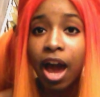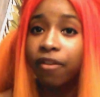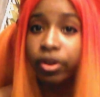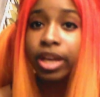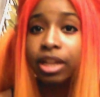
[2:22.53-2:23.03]
I
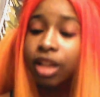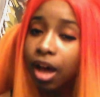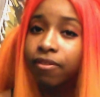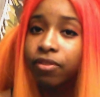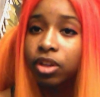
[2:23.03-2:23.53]
freaking
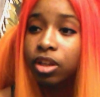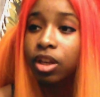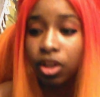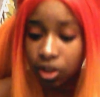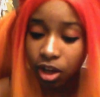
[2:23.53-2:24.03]
love
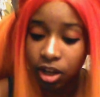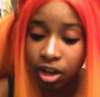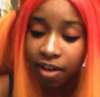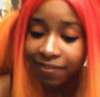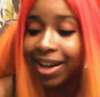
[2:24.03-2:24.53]

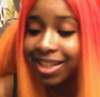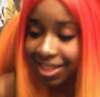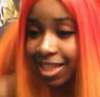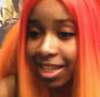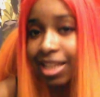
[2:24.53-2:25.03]
good fight
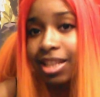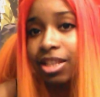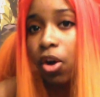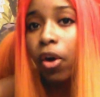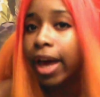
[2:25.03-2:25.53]

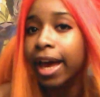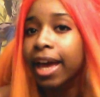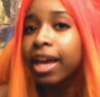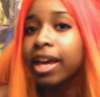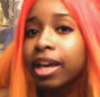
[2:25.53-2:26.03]
scenes,
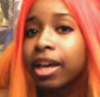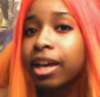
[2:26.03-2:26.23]
okay?